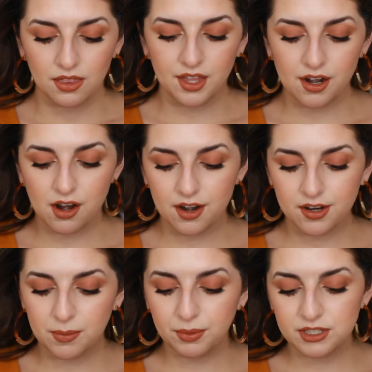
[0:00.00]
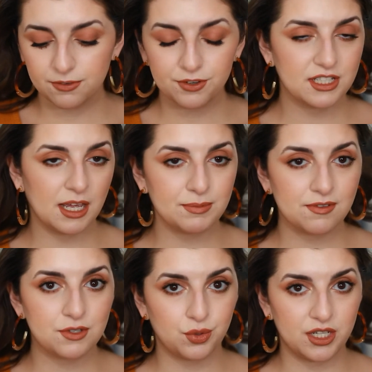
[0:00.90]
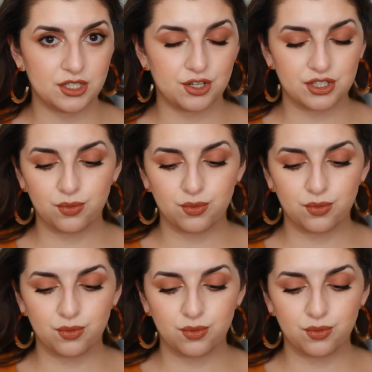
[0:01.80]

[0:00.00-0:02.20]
There are a couple different types of tweezers.